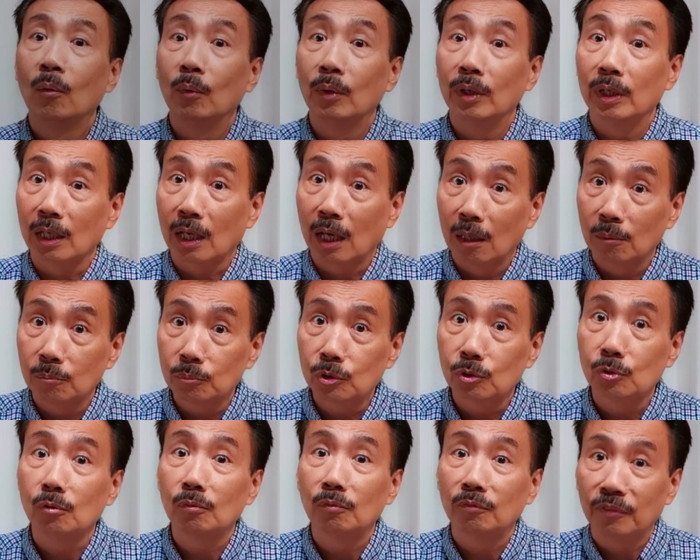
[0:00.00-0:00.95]
When it
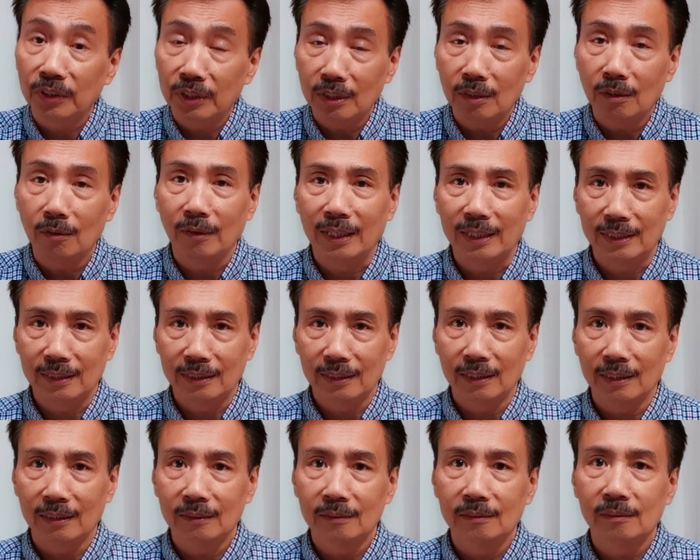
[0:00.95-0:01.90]
comes to video
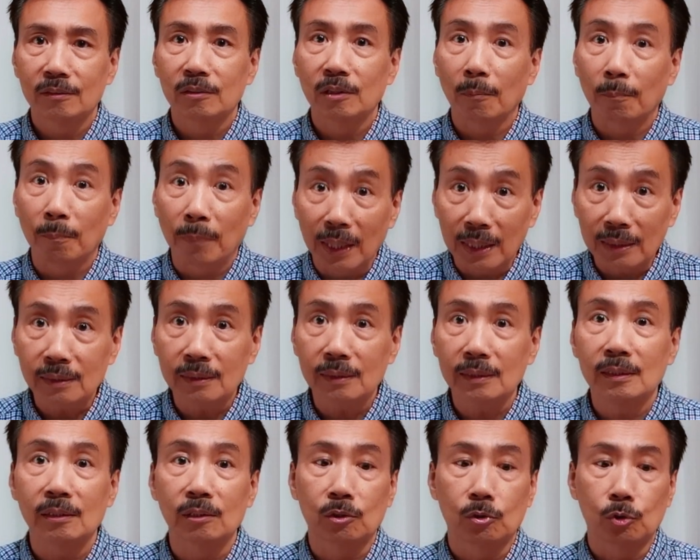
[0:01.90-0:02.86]
editing, the
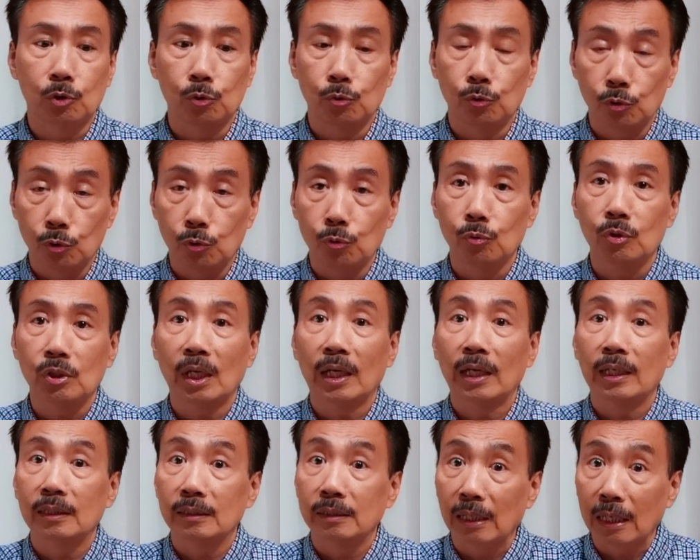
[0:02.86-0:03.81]
best is to use
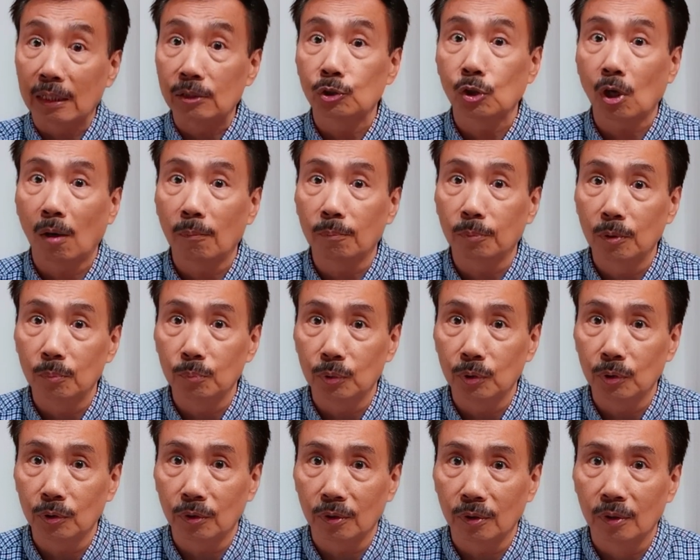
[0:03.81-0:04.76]
a desktop
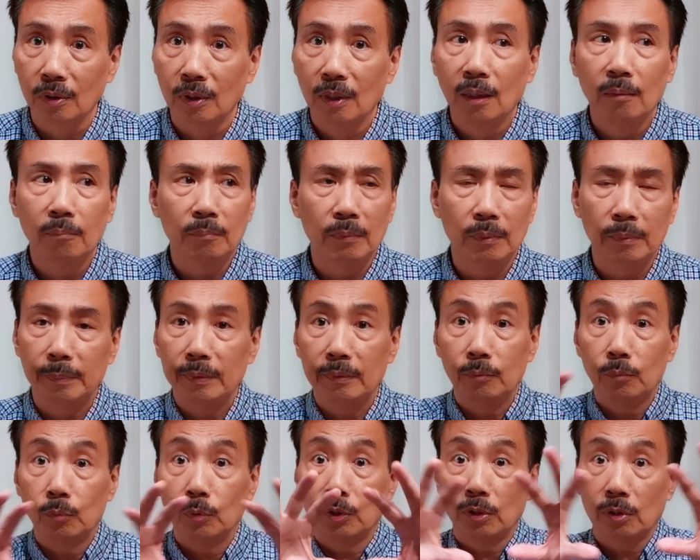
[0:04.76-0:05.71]
computer,
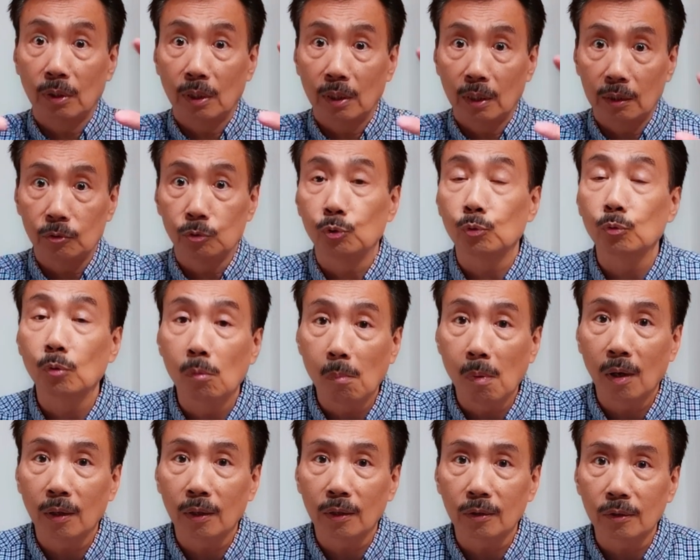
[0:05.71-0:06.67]
maybe with a dual
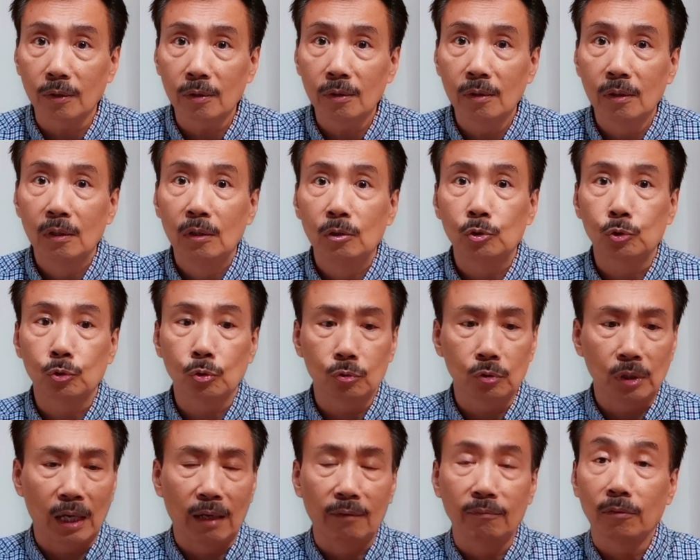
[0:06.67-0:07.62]
monitor, so
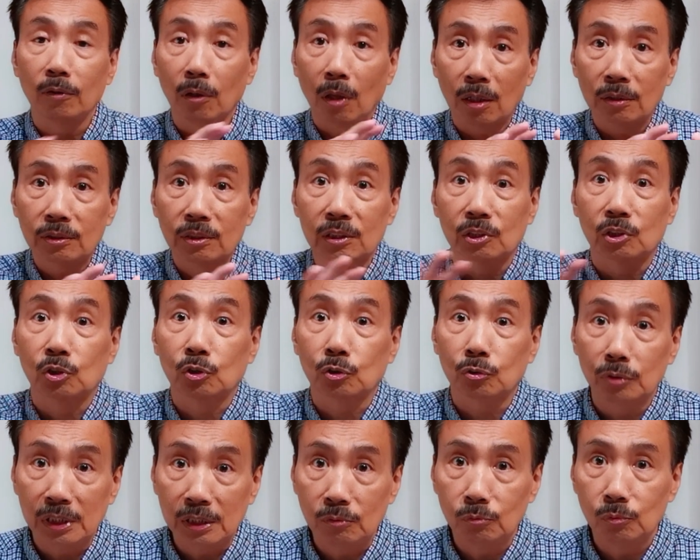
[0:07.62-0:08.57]
you have lots of
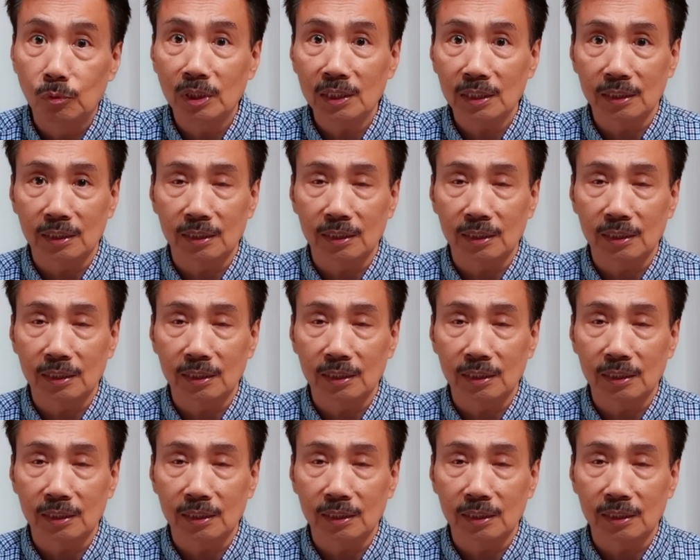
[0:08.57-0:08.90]
screen real